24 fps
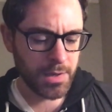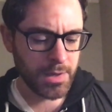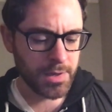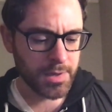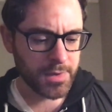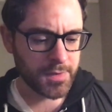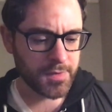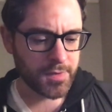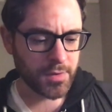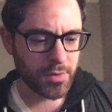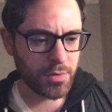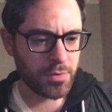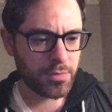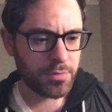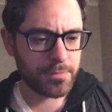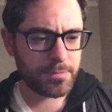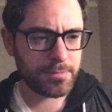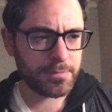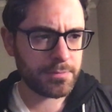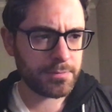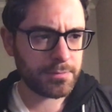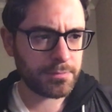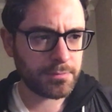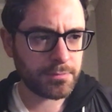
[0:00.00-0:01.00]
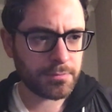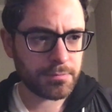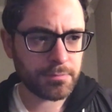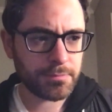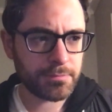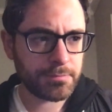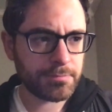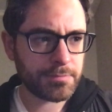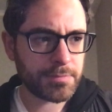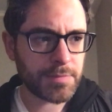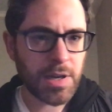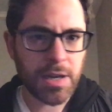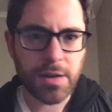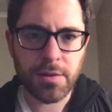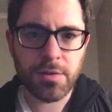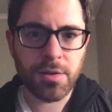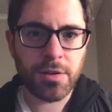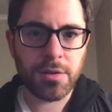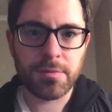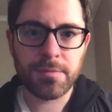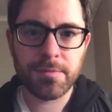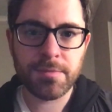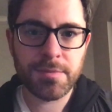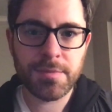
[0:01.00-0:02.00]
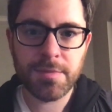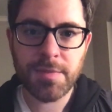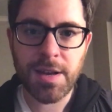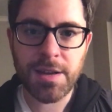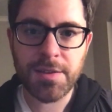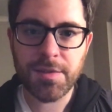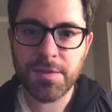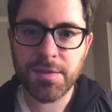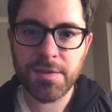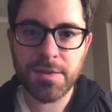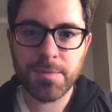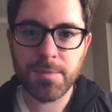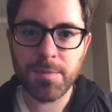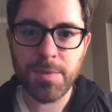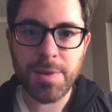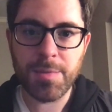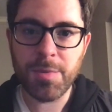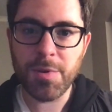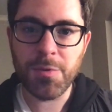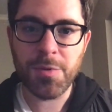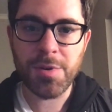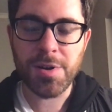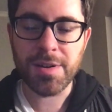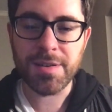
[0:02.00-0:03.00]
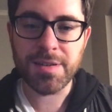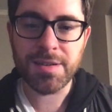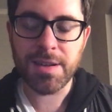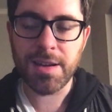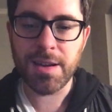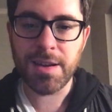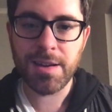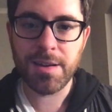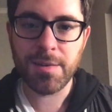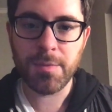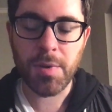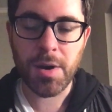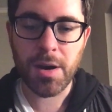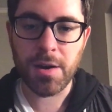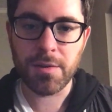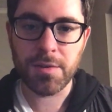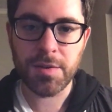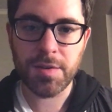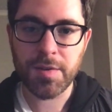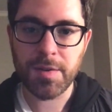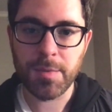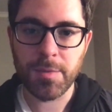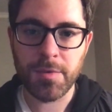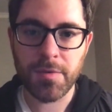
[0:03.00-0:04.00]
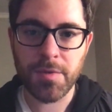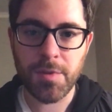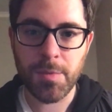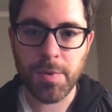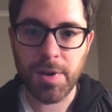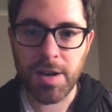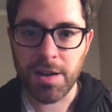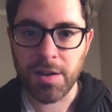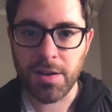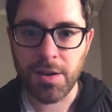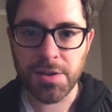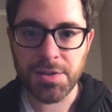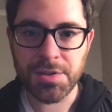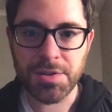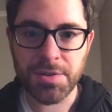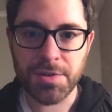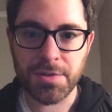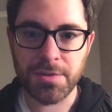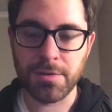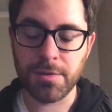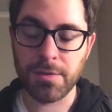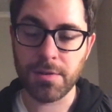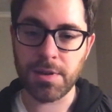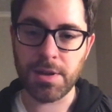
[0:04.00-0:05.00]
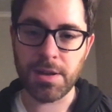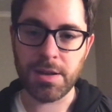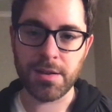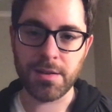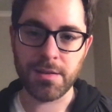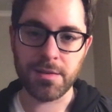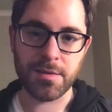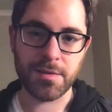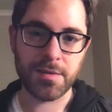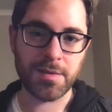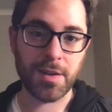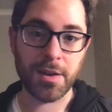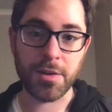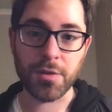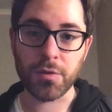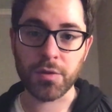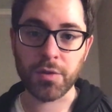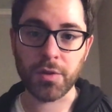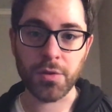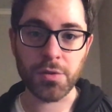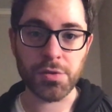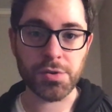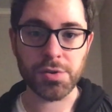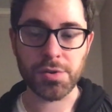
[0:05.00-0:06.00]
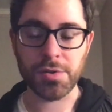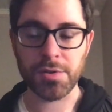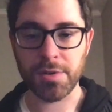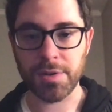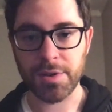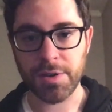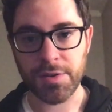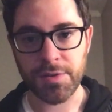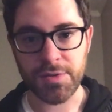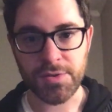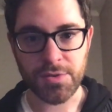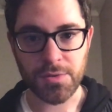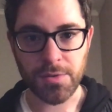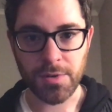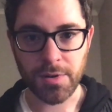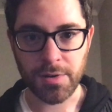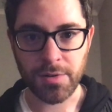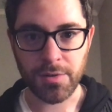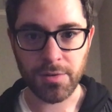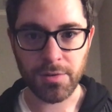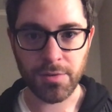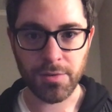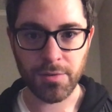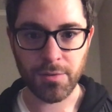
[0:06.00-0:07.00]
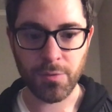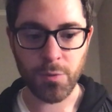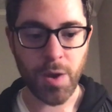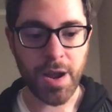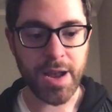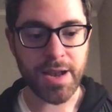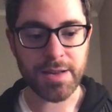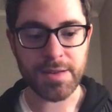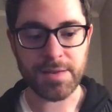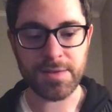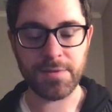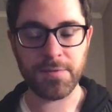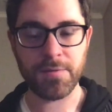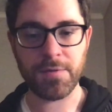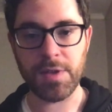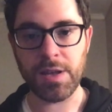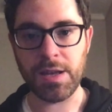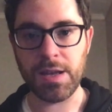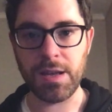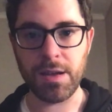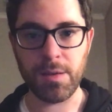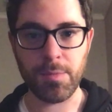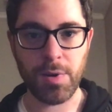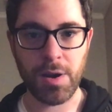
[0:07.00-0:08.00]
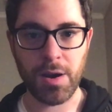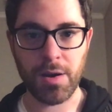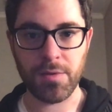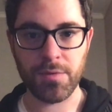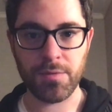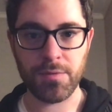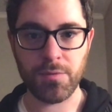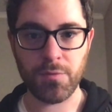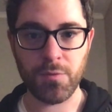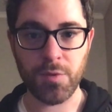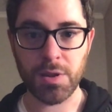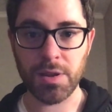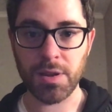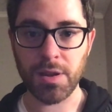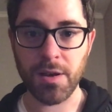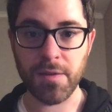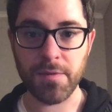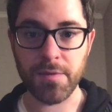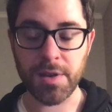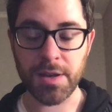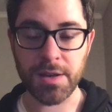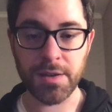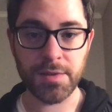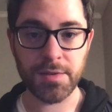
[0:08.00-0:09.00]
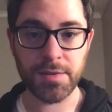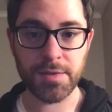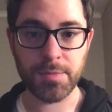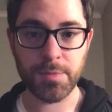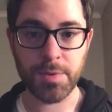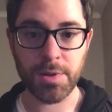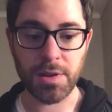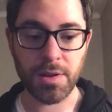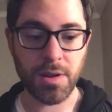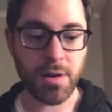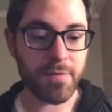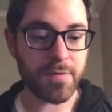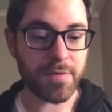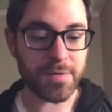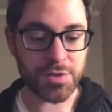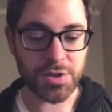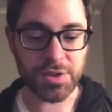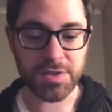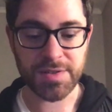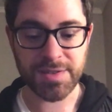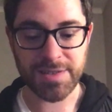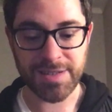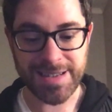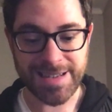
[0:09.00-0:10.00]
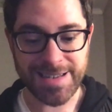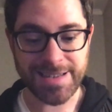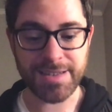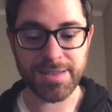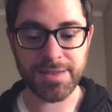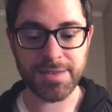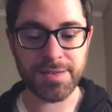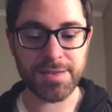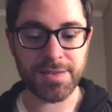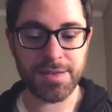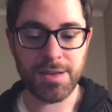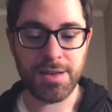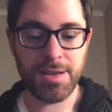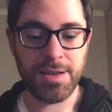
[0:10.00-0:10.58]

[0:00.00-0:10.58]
So, I don't know. That's maybe what I'll say about some of the biological and psychosocial and historical ways of thinking about what love is, but love just is